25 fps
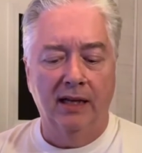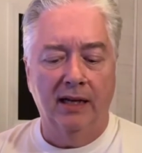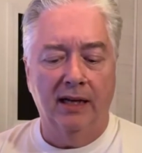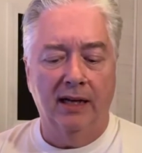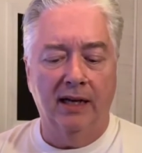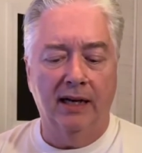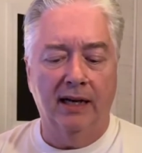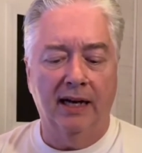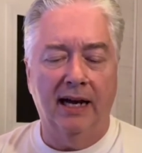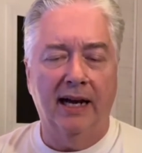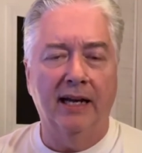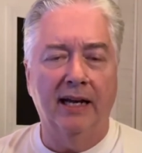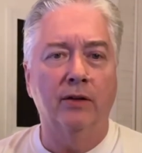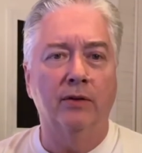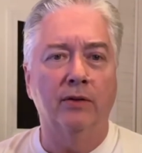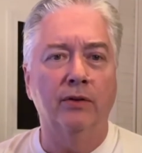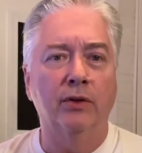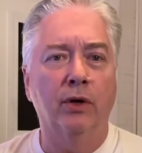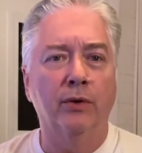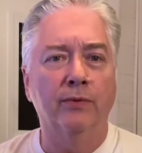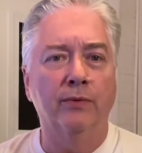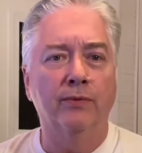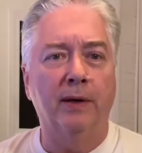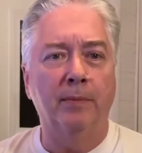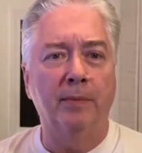I don't
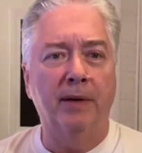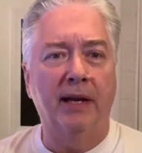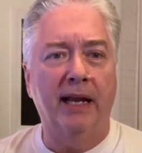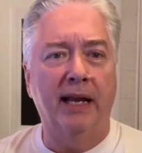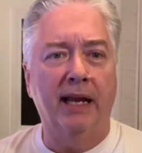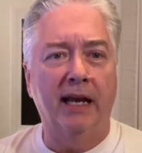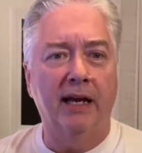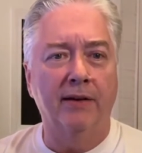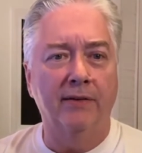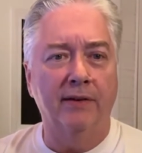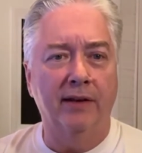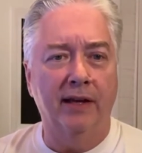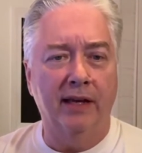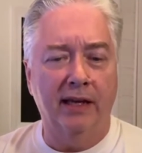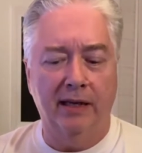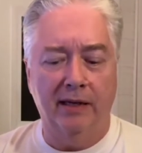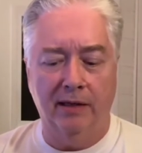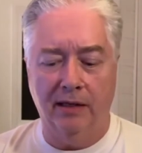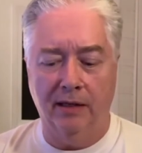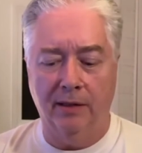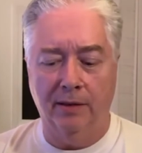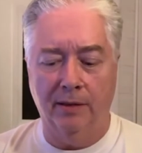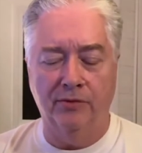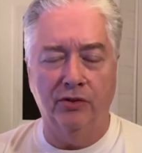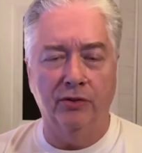know if I'm going to have a
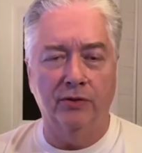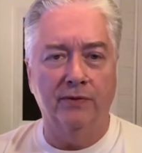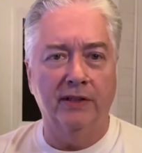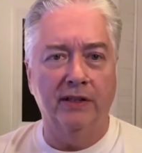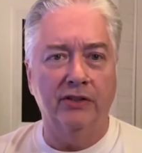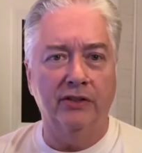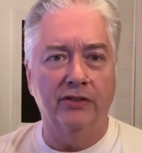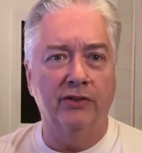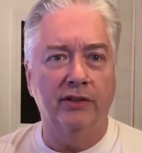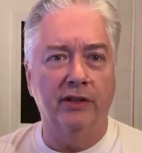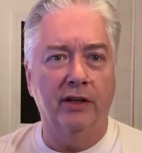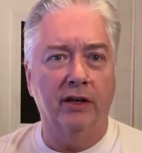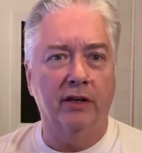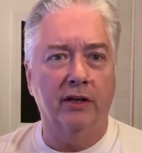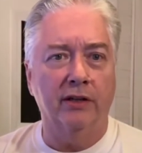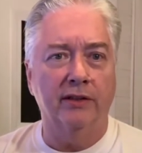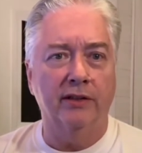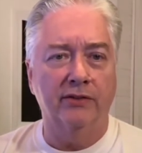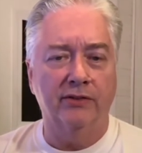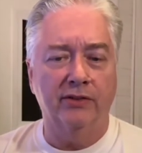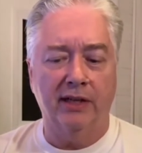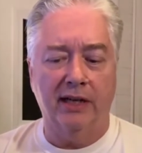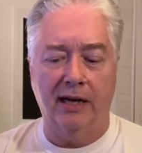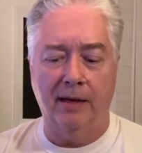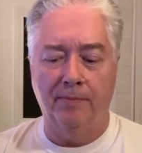observation deck on the
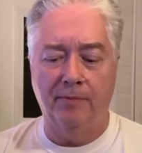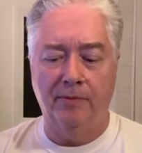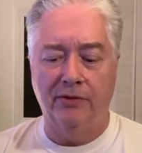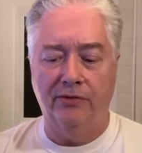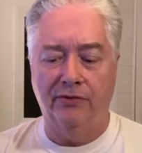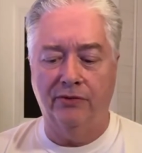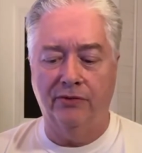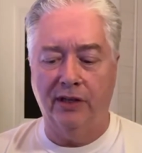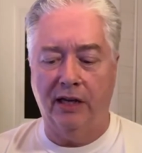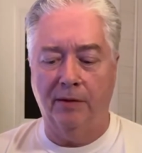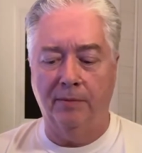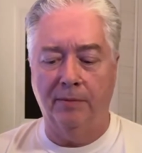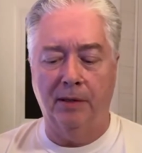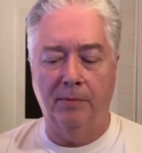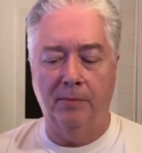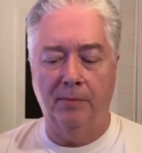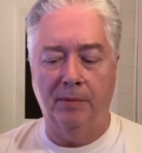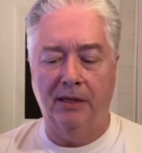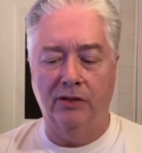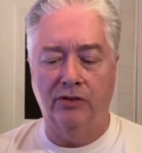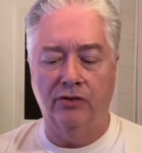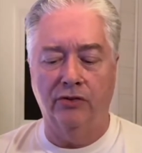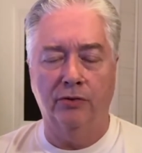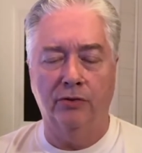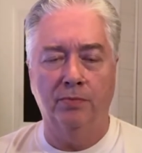top this time. I
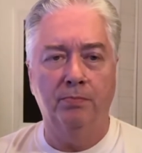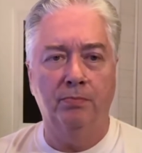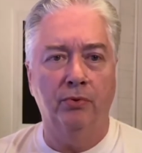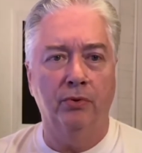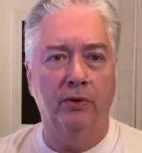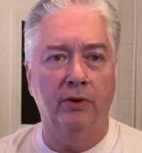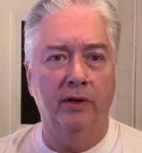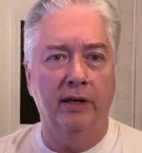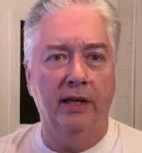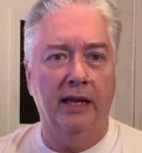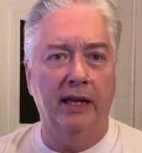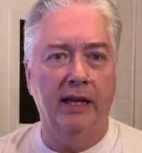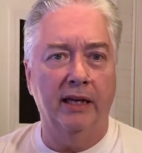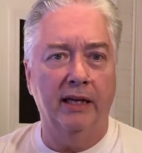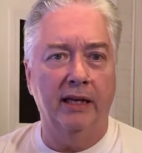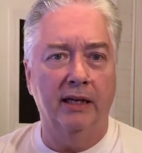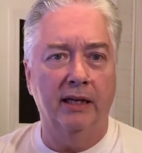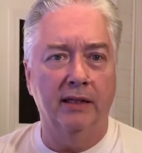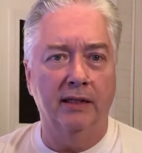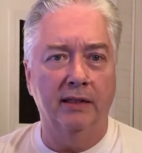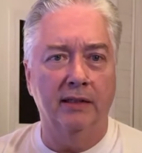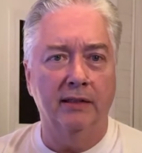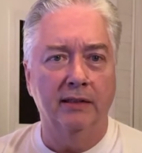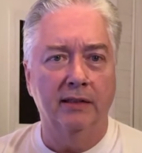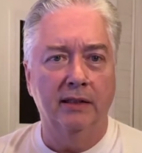may just put
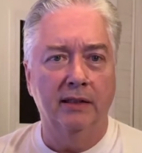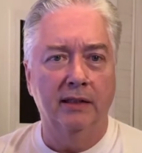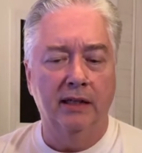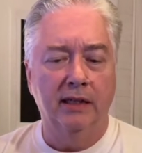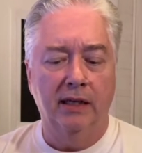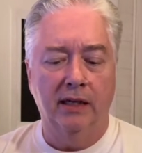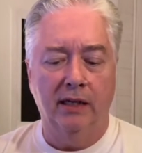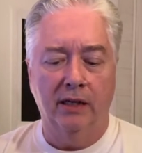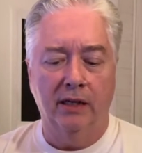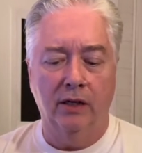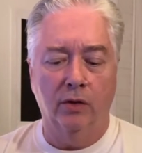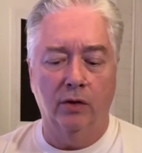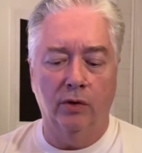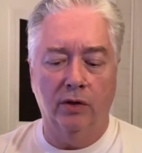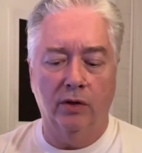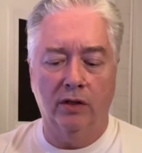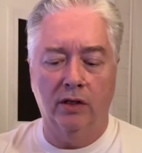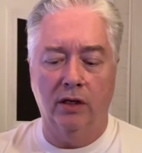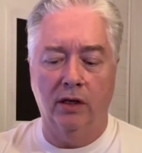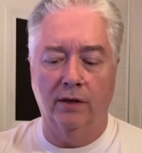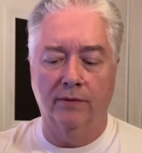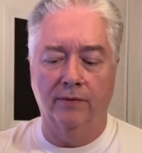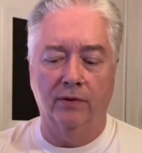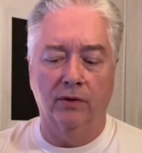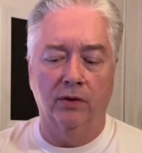a
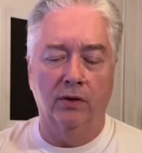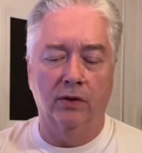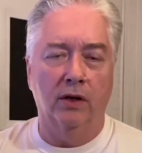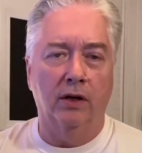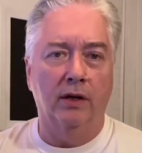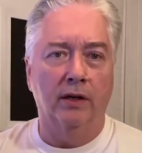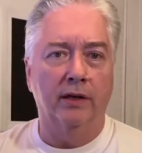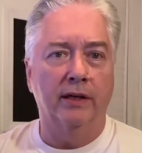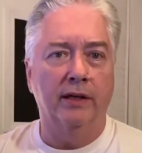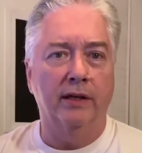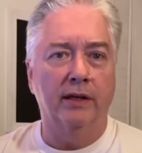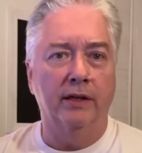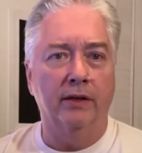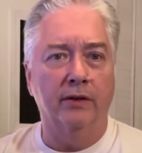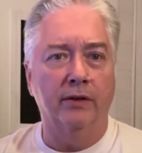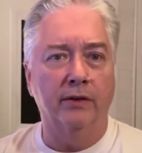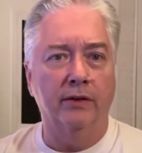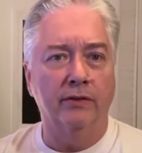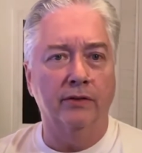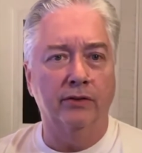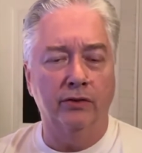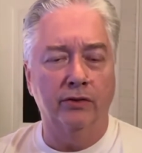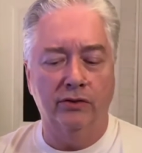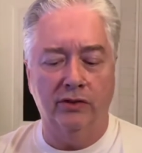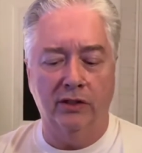cover on here,
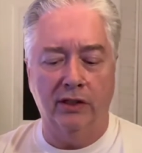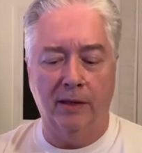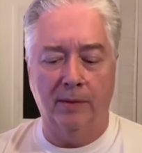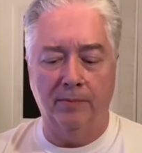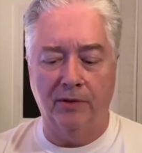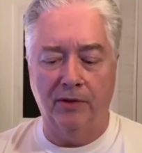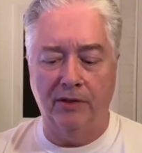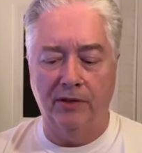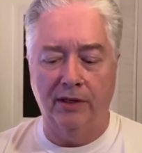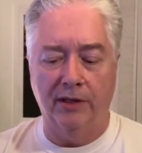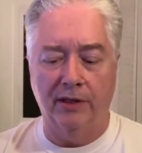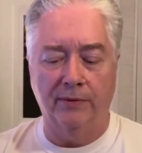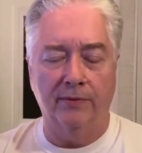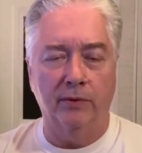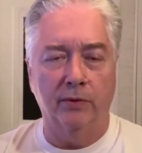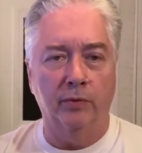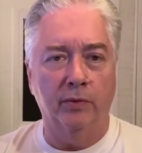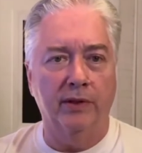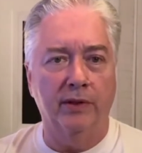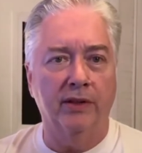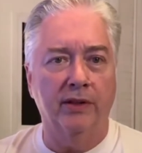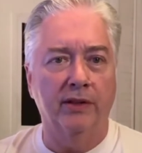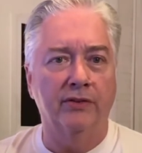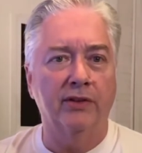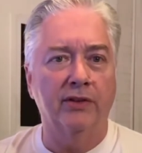do something different
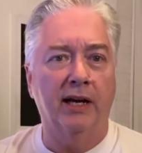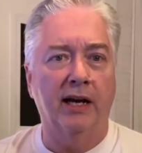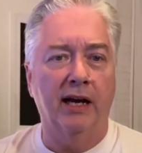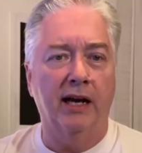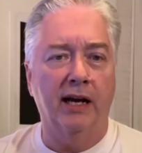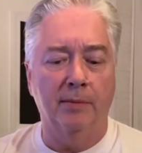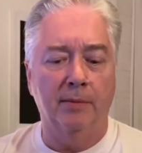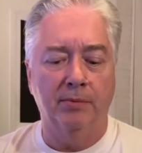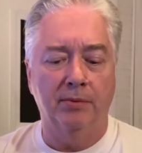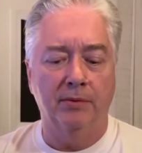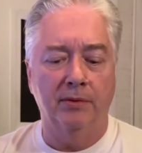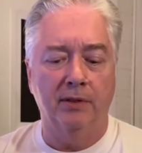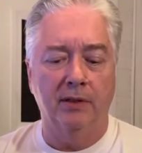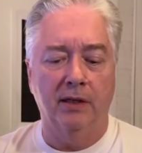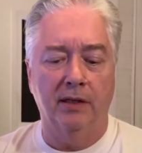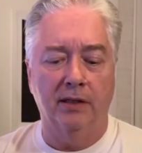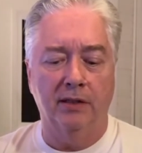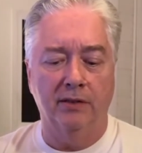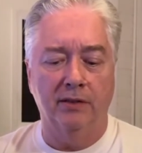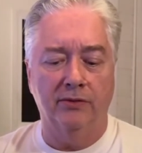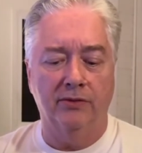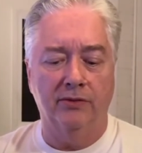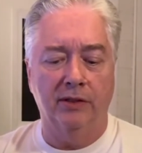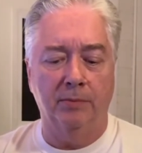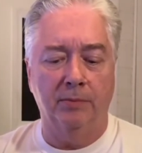with the top to
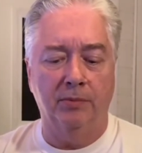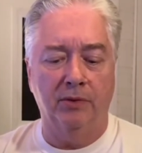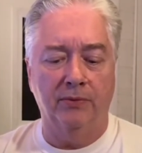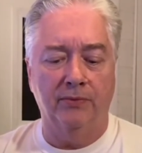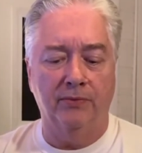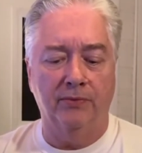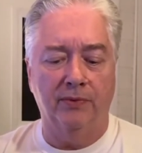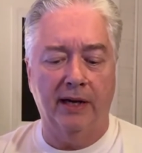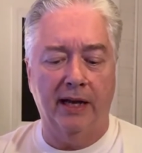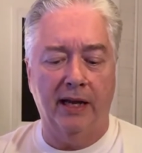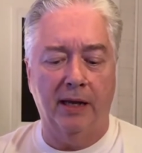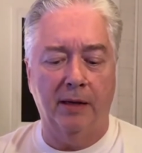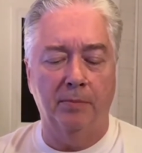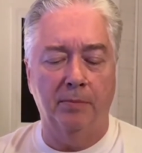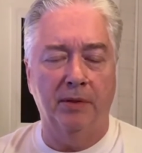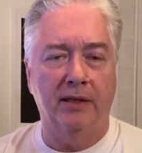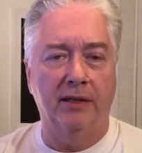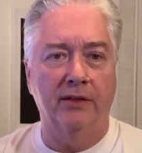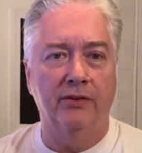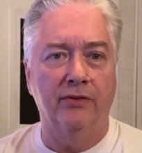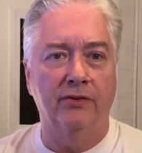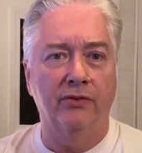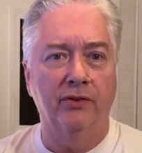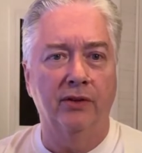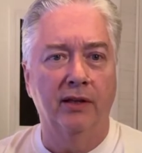simplify it.
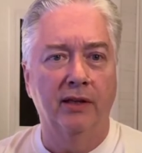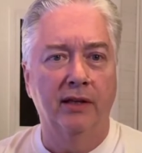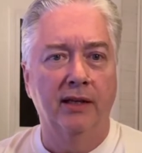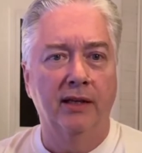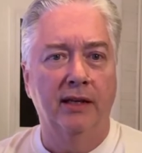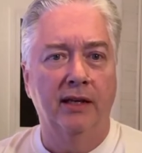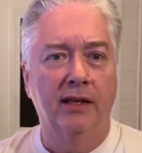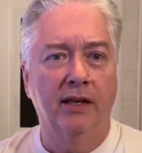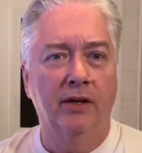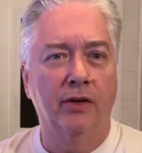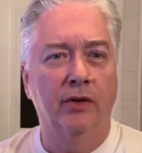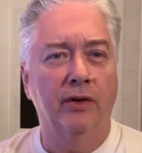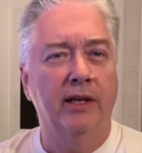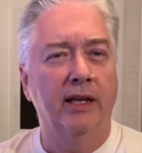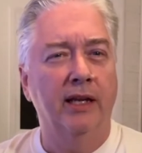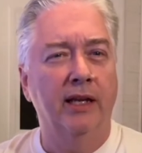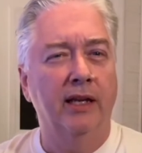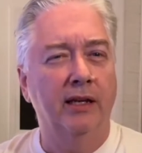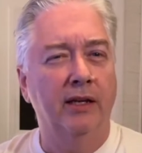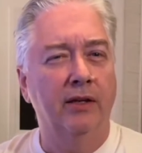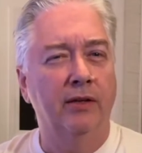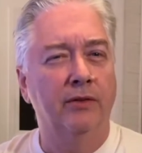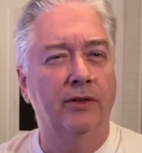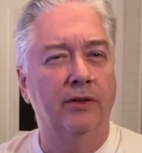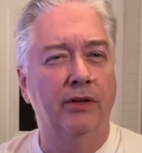Because,
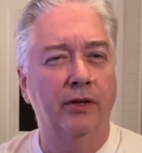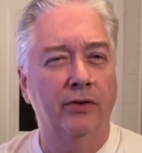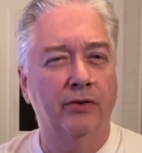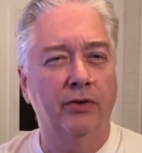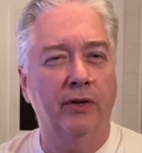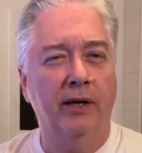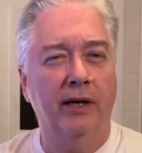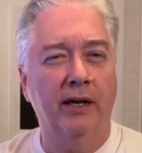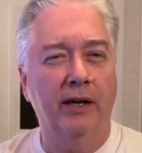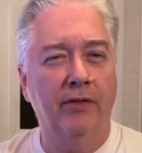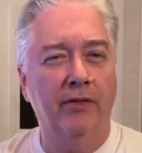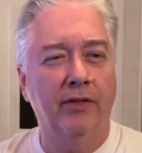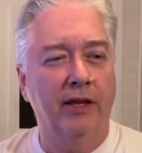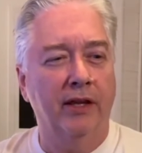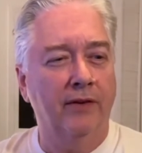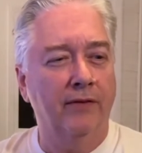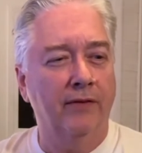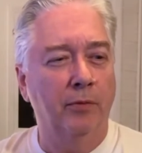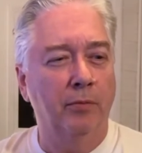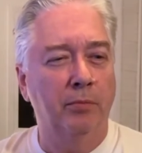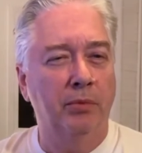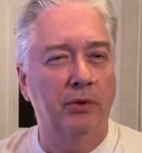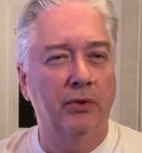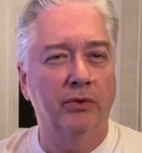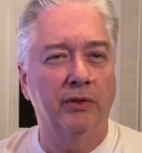again, you try to think of
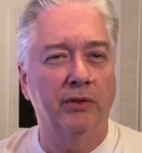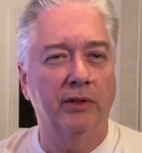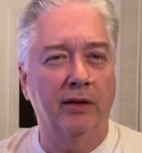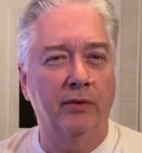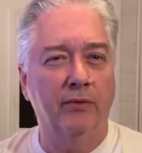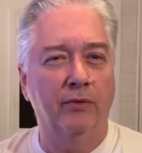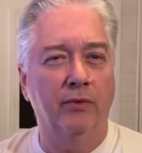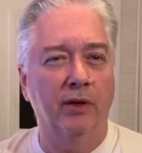a building.